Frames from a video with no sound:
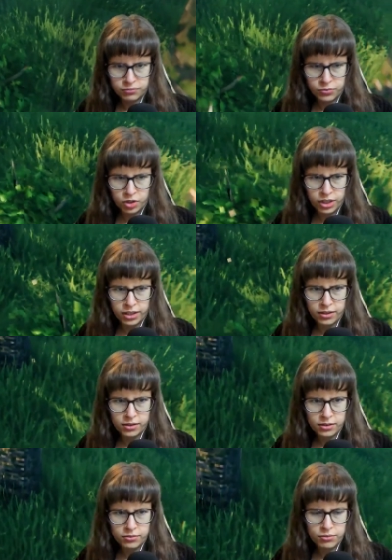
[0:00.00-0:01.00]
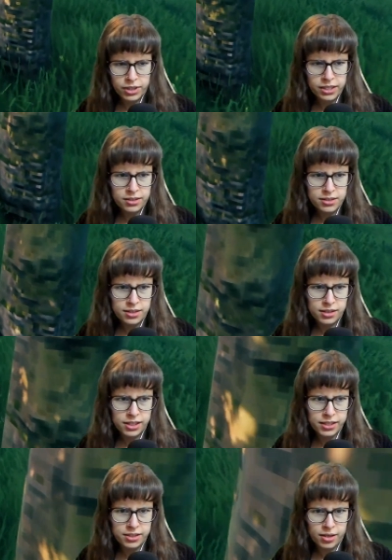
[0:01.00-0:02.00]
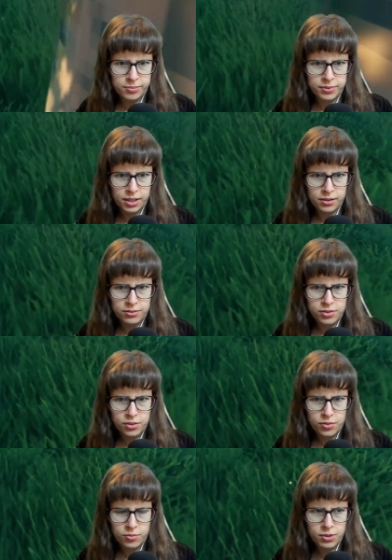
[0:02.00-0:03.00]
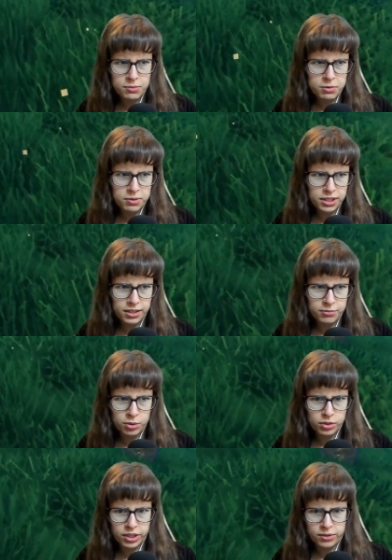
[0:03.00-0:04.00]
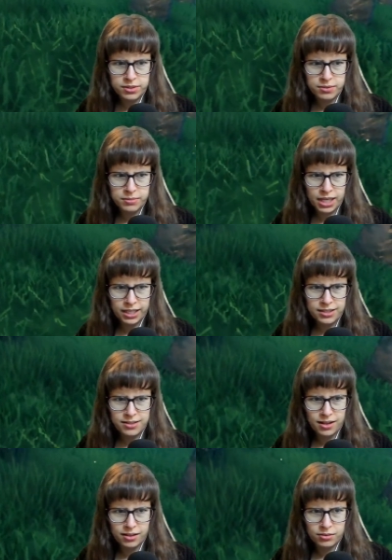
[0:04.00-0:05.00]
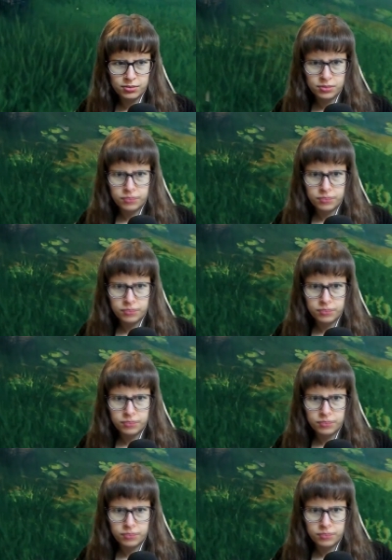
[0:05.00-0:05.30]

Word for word: Okay, the rain is cleared up now, so maybe we'll have more luck with some necks now.